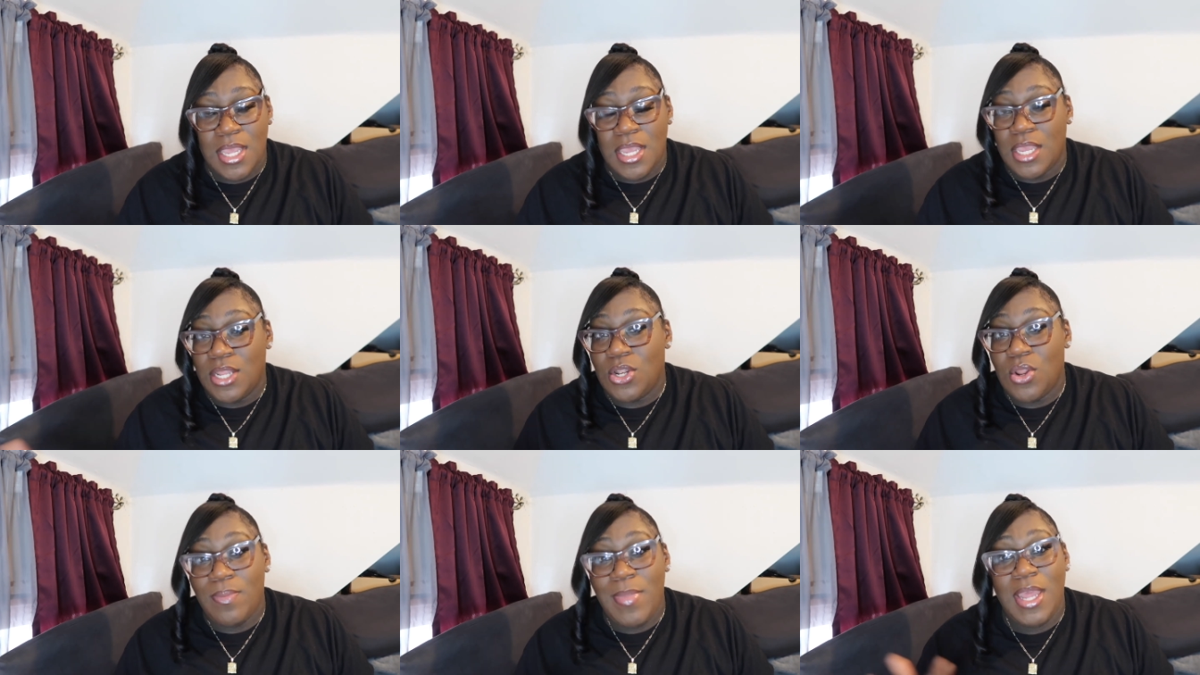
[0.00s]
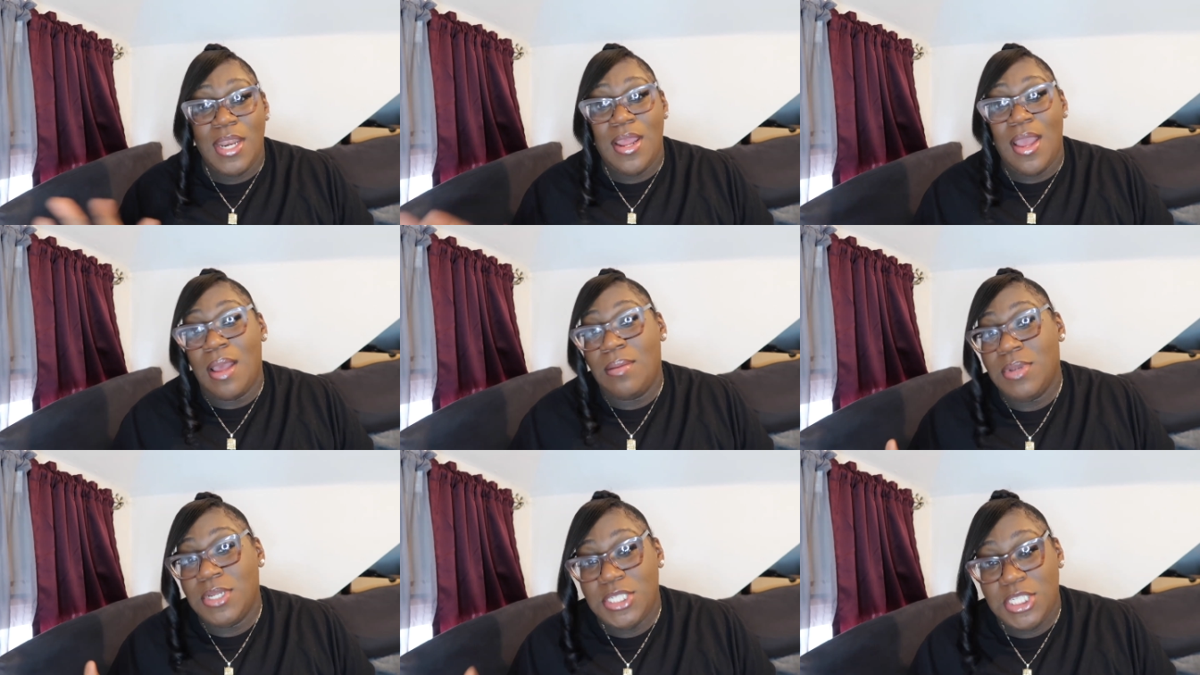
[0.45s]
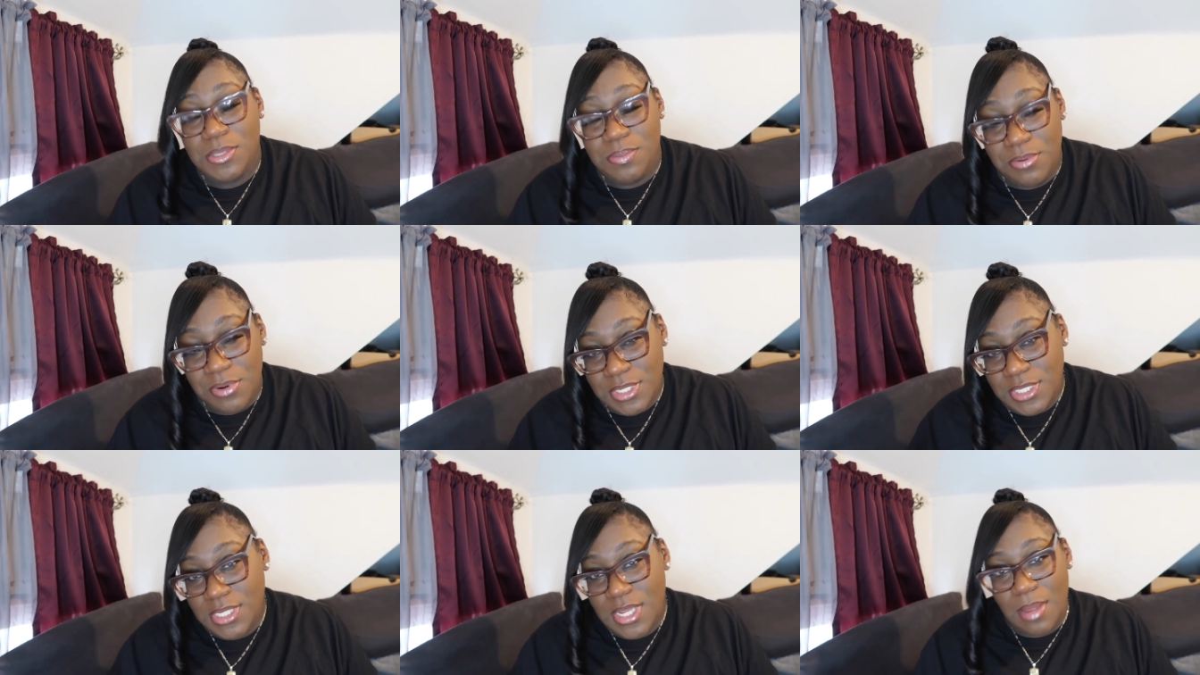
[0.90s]
no matter how much
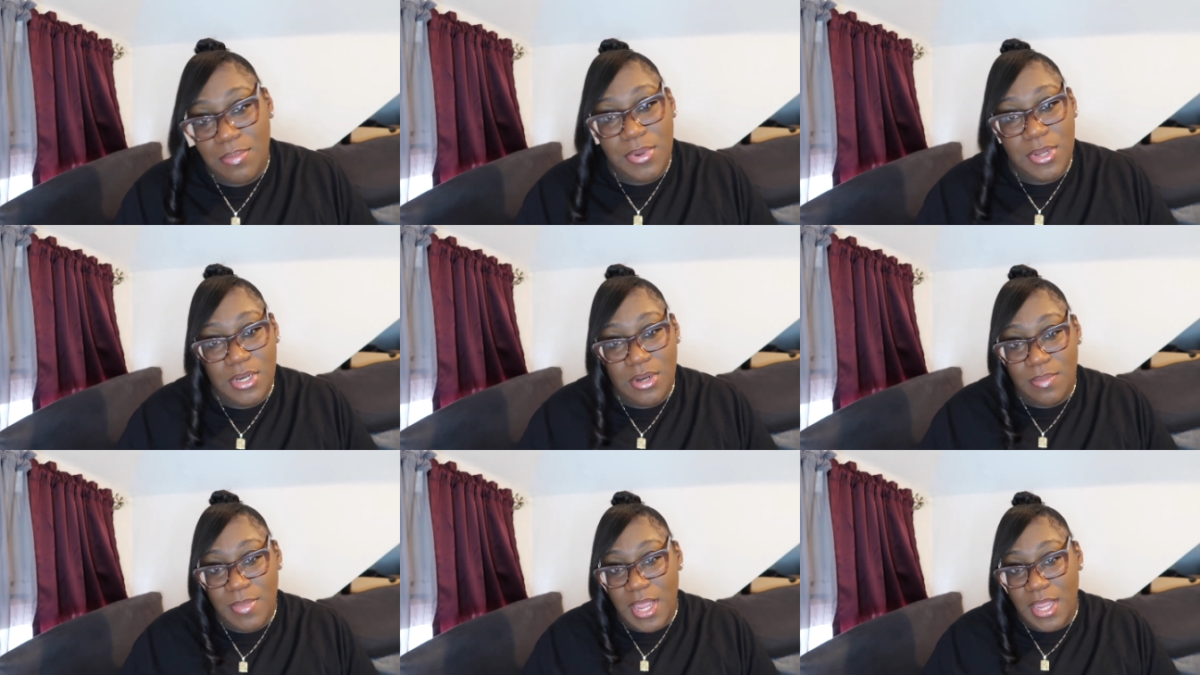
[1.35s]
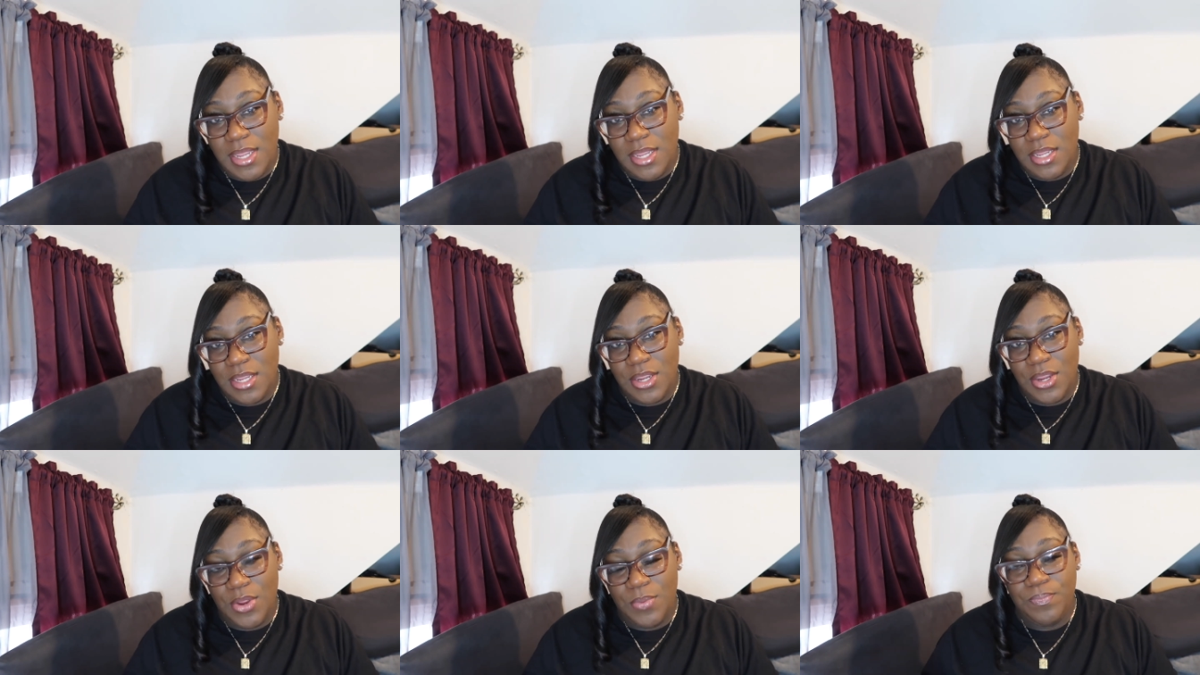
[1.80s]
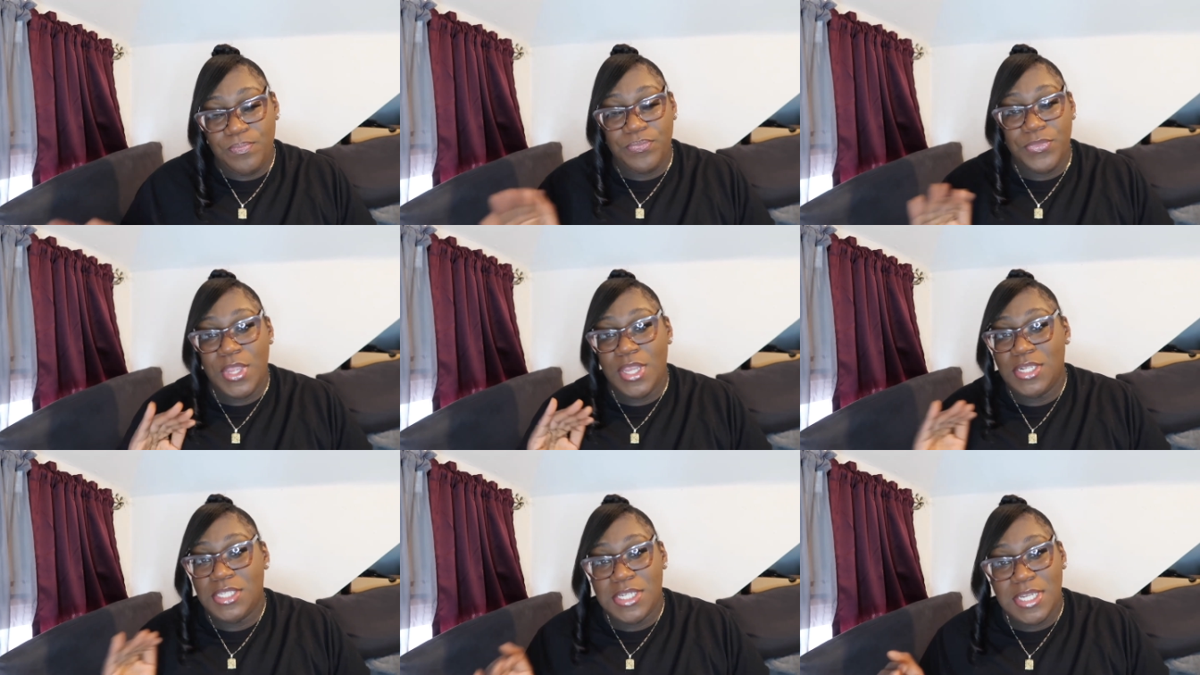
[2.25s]
spritz I put on my hair,
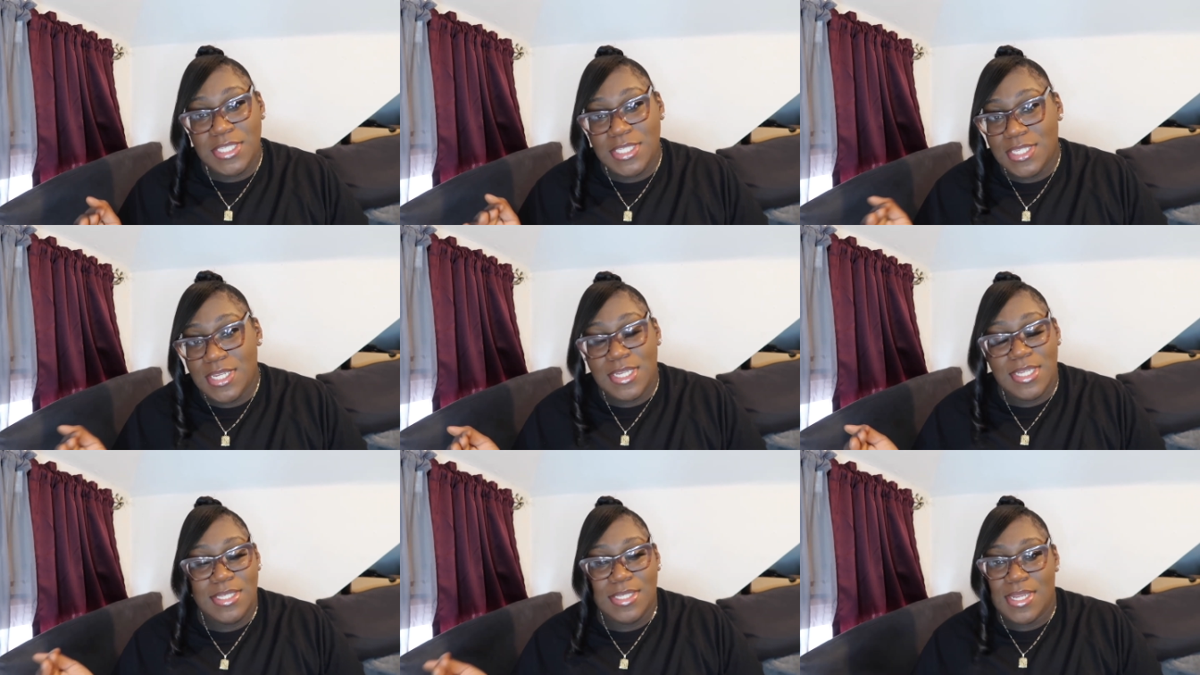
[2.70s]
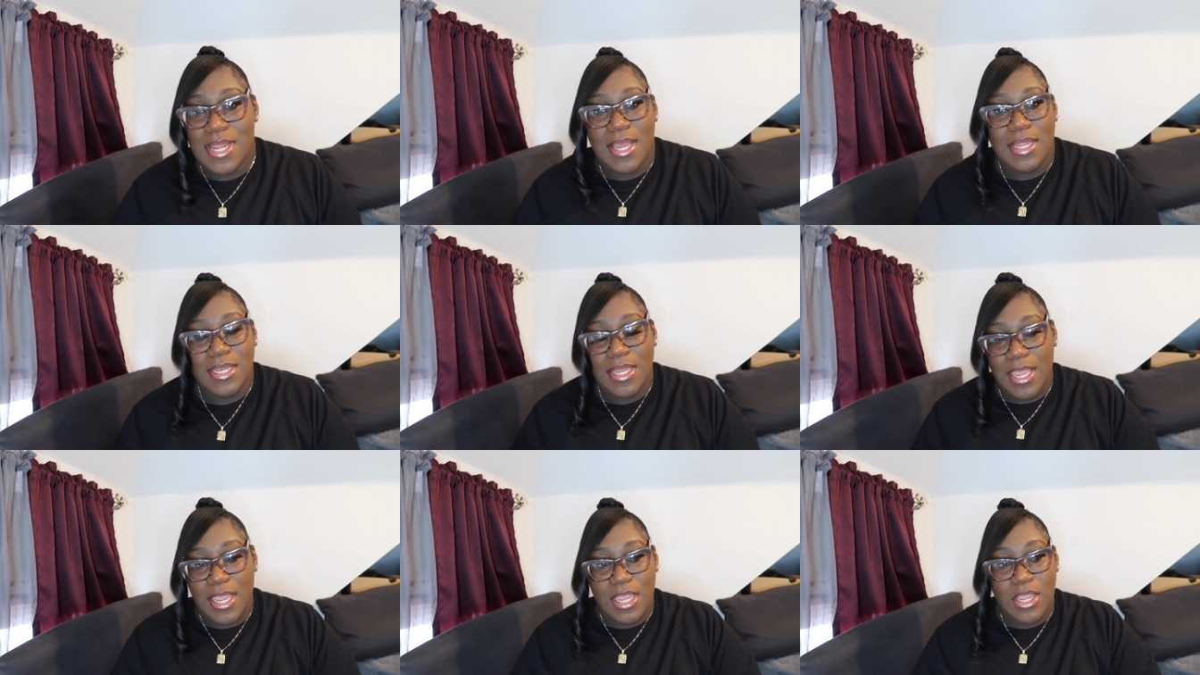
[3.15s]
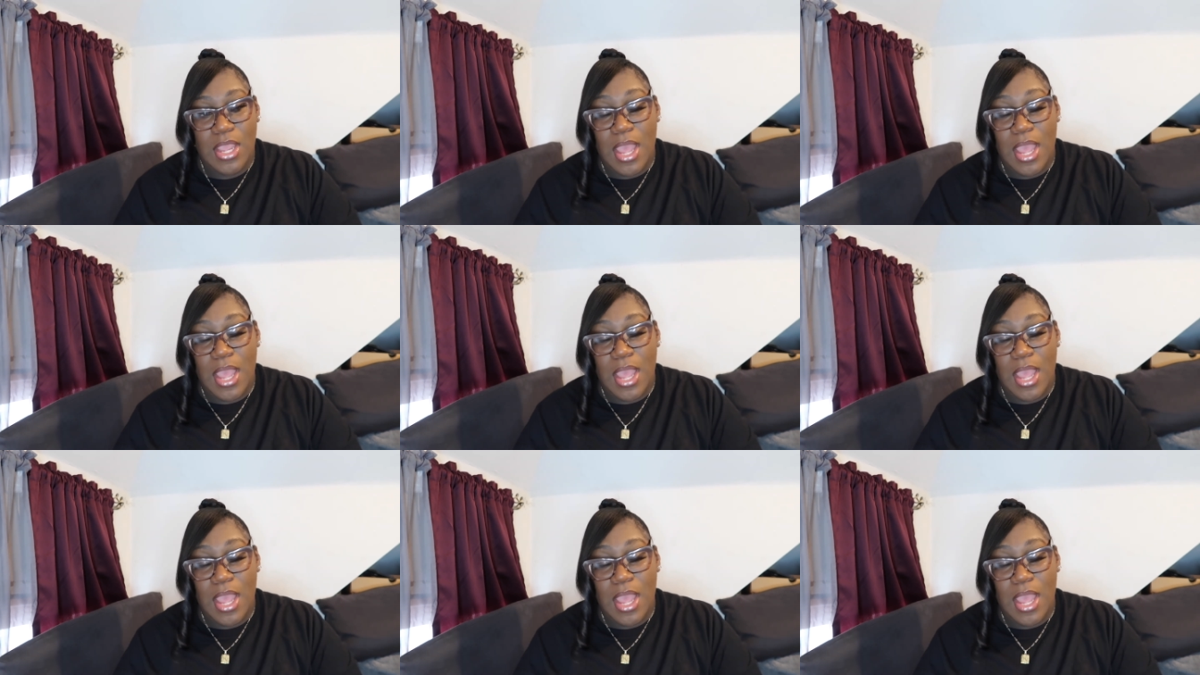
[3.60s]
it just does not lay.